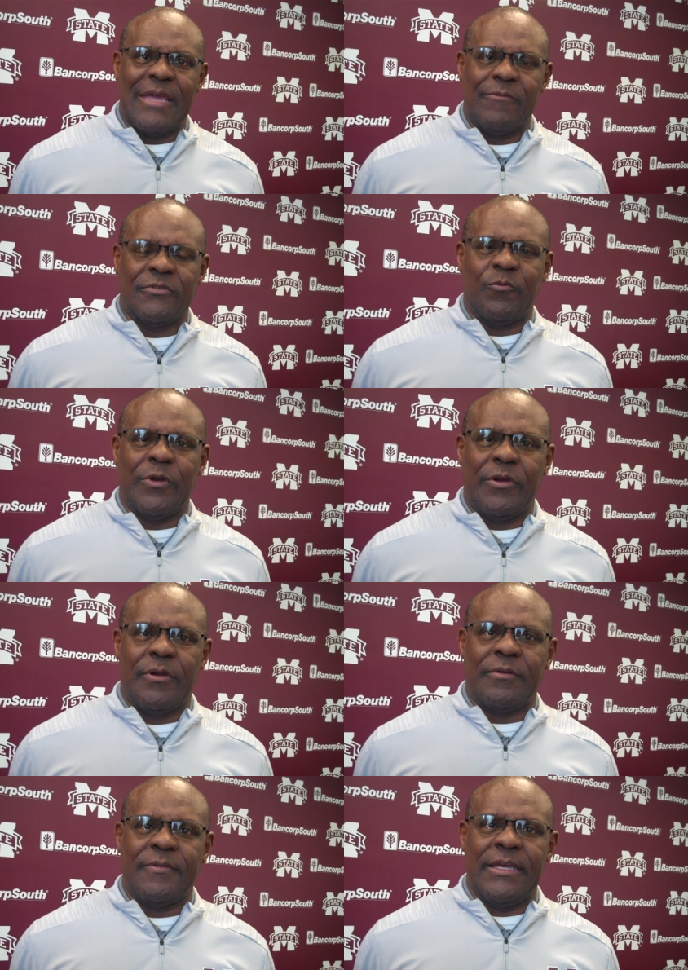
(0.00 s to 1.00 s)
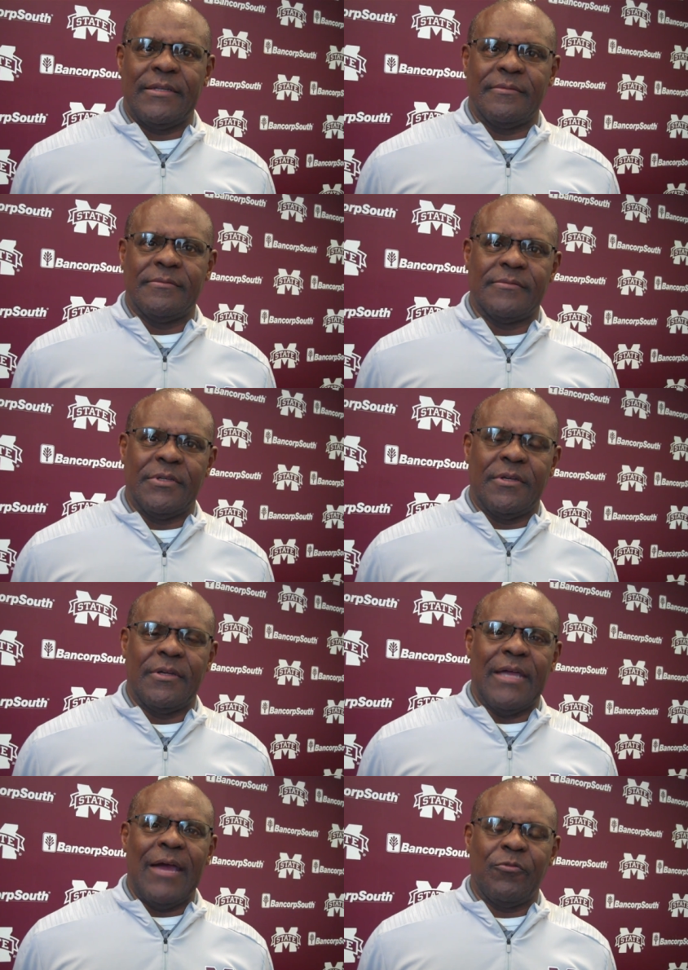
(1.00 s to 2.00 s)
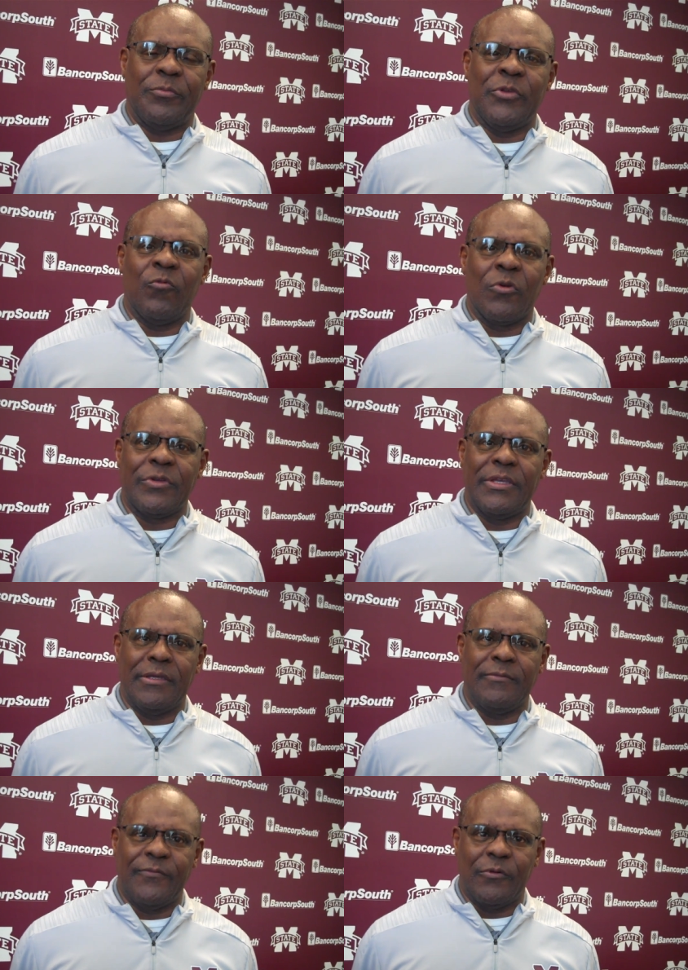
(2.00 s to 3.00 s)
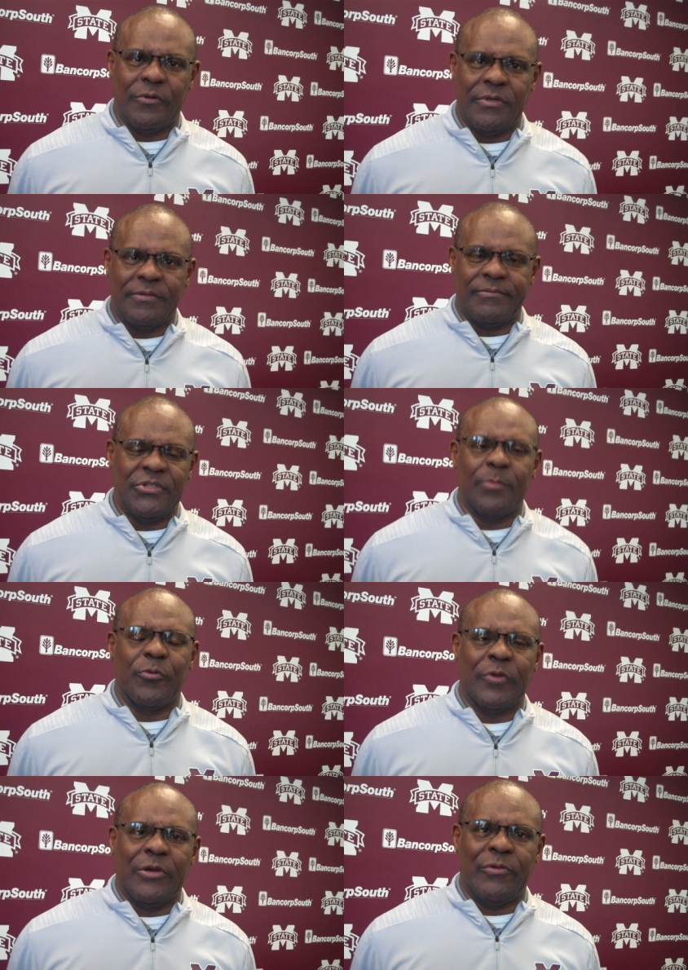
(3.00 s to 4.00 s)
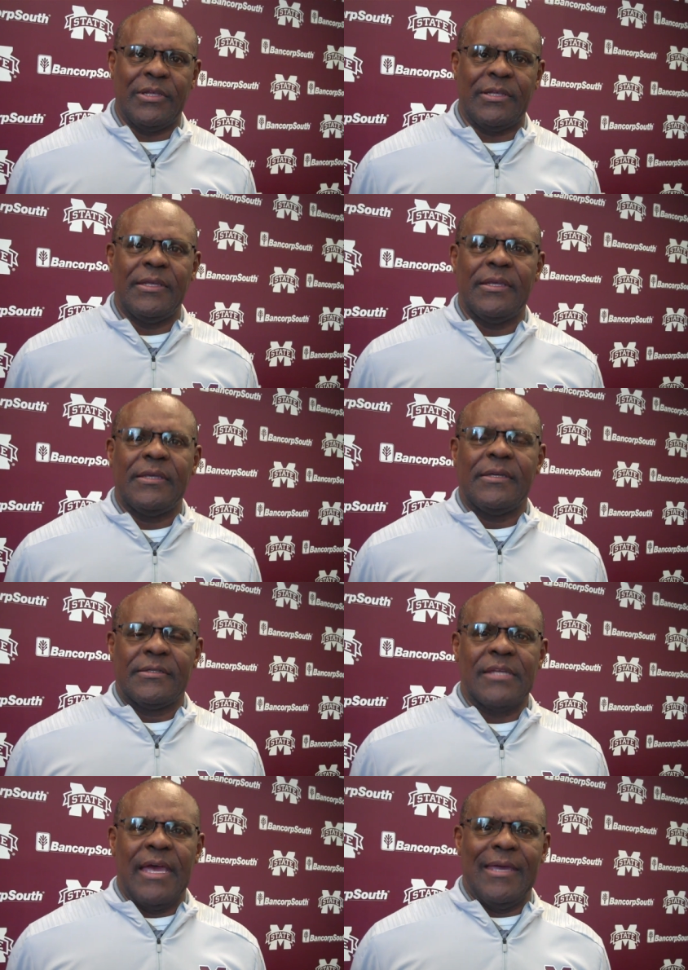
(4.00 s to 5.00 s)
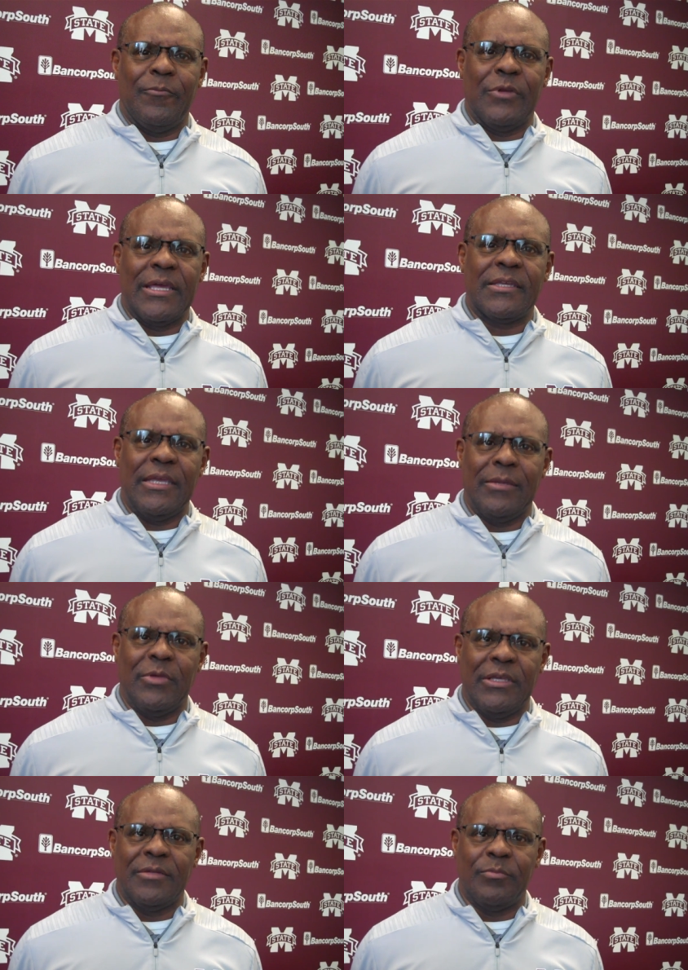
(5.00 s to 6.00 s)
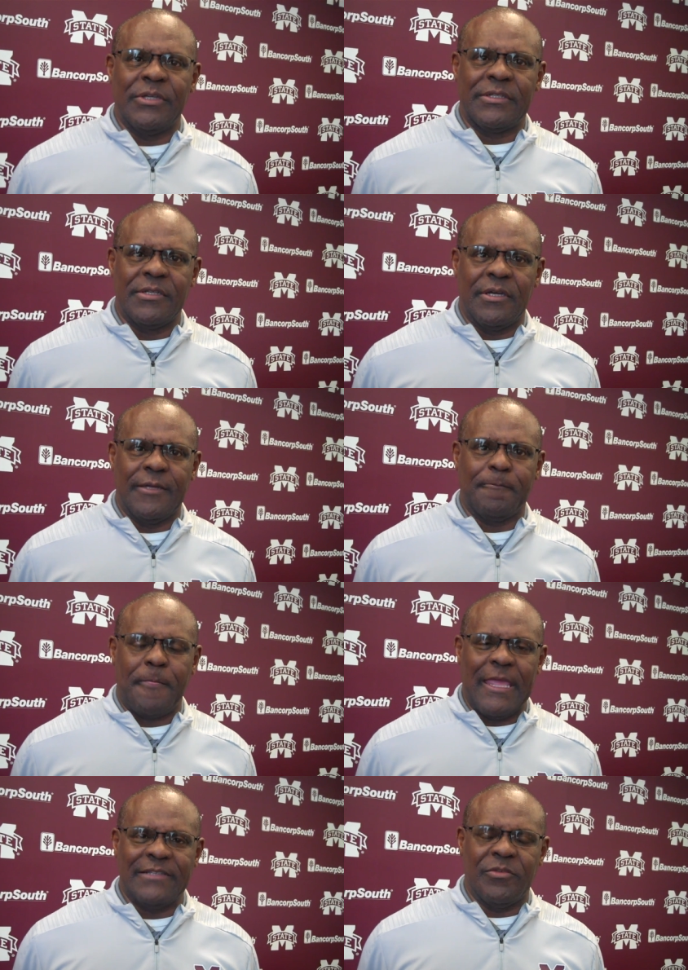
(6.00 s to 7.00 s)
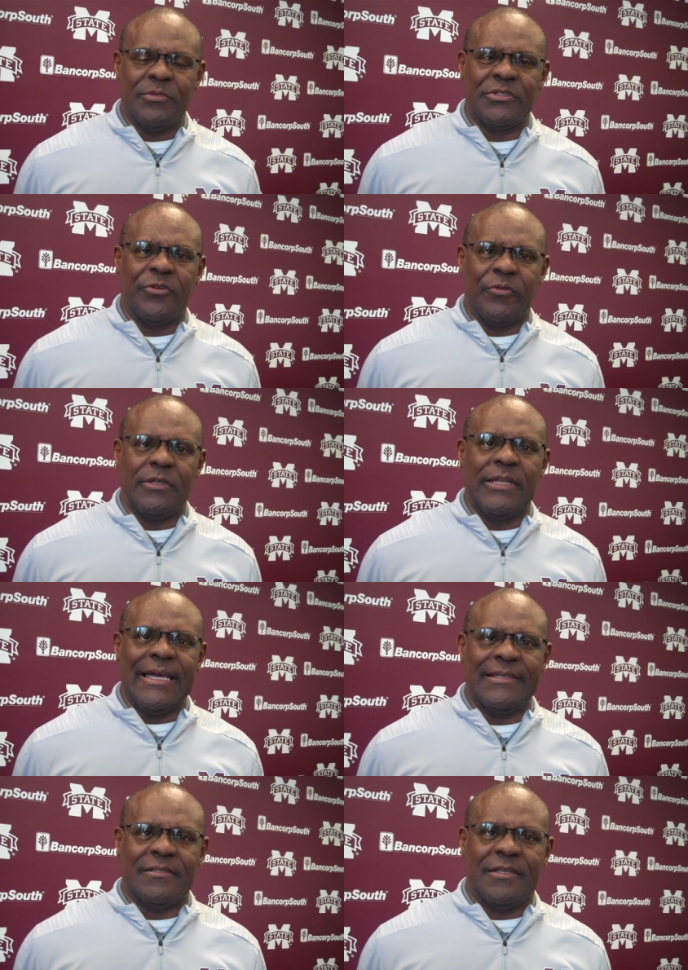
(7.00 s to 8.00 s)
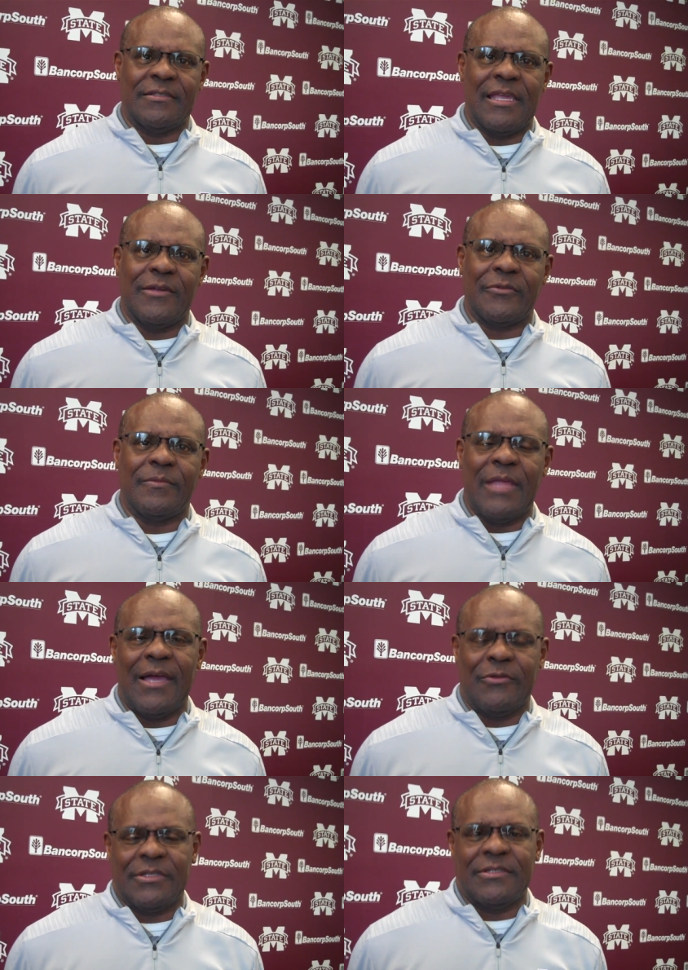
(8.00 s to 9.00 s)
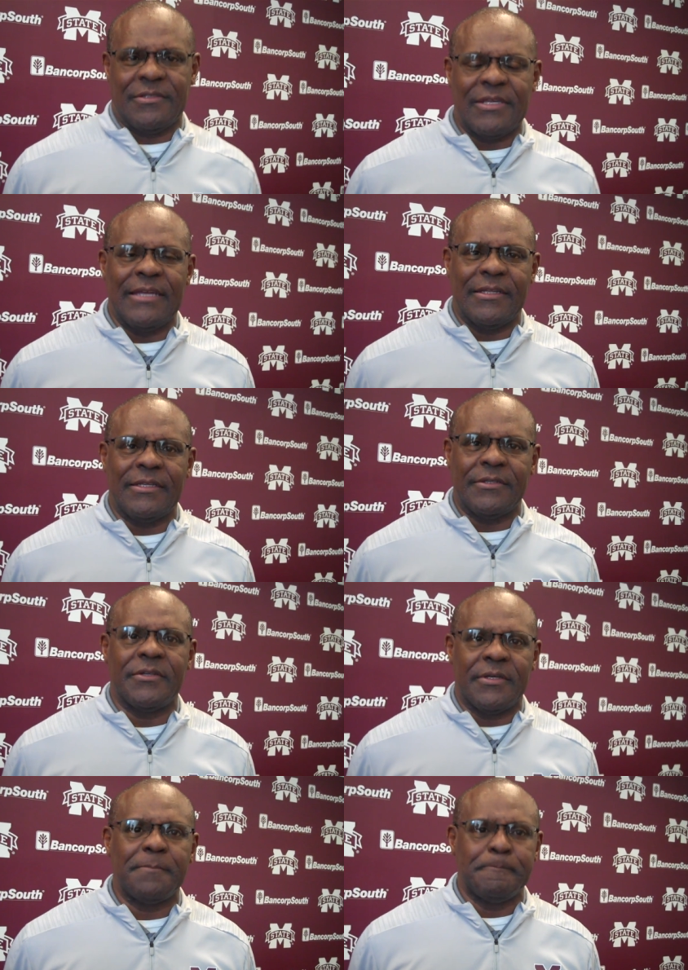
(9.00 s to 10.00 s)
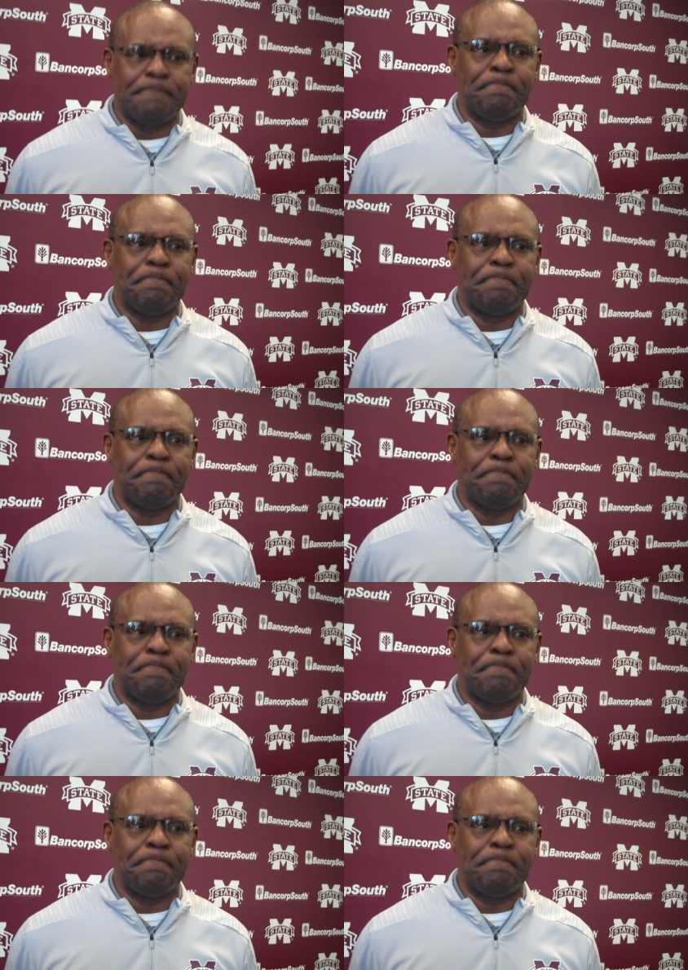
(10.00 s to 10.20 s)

that was where that uh, I would be working for the temporary time when I came in. But um, as it materialized, that's how, how it just kind of ended up.